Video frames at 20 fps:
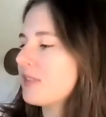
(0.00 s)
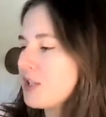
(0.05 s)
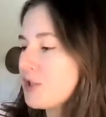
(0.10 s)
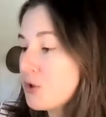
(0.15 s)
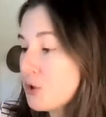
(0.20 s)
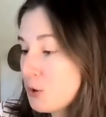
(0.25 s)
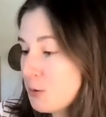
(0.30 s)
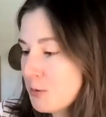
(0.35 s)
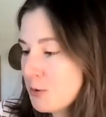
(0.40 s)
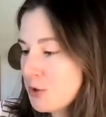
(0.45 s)
it's
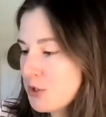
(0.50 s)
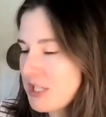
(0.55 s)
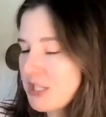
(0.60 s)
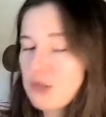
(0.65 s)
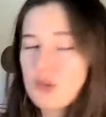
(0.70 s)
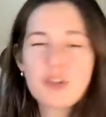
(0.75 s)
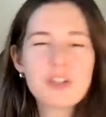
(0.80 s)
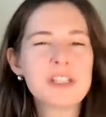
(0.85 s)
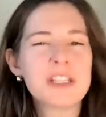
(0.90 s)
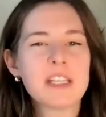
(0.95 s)
super
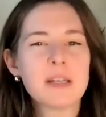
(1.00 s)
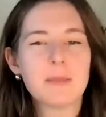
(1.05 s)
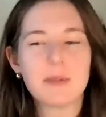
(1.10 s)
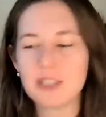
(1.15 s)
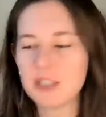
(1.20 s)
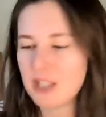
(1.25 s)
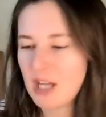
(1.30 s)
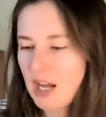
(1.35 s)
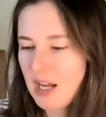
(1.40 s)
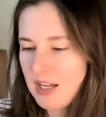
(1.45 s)
citrusy,
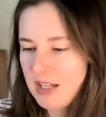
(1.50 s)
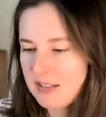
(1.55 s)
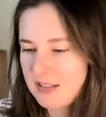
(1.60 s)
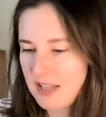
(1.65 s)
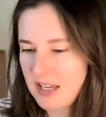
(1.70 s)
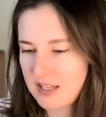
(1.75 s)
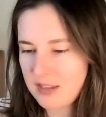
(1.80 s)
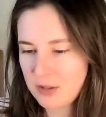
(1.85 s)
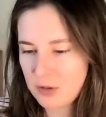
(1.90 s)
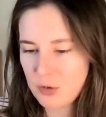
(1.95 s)
but not in
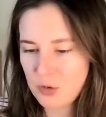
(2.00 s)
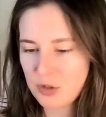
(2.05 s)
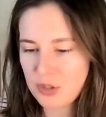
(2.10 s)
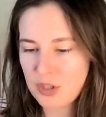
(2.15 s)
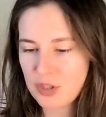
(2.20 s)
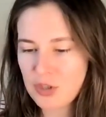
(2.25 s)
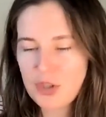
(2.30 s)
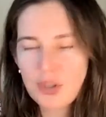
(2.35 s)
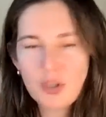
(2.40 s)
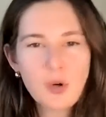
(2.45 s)
like the
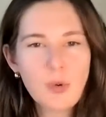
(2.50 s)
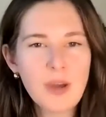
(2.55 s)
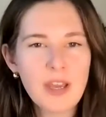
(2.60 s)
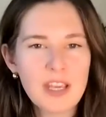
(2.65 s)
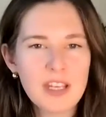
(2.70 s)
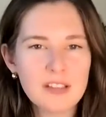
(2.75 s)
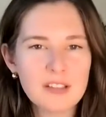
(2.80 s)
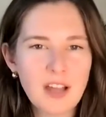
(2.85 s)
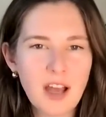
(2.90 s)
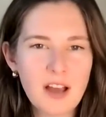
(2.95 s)
traditional
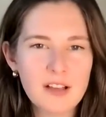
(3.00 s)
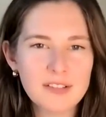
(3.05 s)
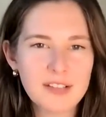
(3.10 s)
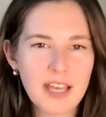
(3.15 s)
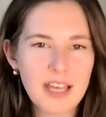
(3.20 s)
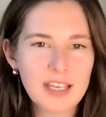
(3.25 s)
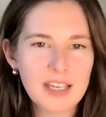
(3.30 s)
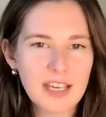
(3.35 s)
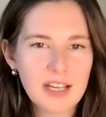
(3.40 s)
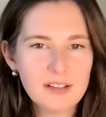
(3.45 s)
way. Not
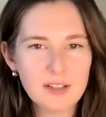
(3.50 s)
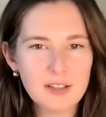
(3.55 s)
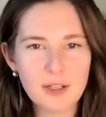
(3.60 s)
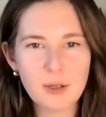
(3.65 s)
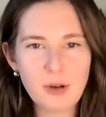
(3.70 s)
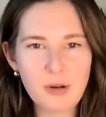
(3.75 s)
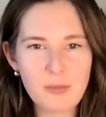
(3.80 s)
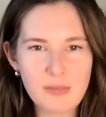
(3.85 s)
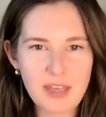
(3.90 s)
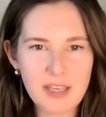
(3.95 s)
like,
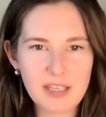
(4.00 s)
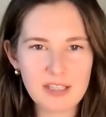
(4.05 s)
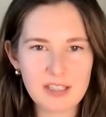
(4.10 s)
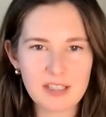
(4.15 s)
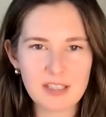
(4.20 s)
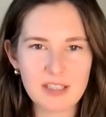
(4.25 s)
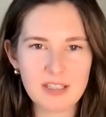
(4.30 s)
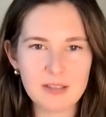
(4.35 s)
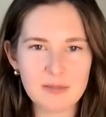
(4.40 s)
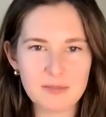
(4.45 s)
hello, I'm like
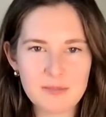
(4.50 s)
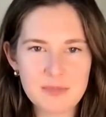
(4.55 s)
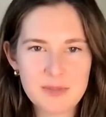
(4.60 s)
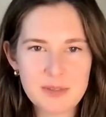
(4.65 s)
I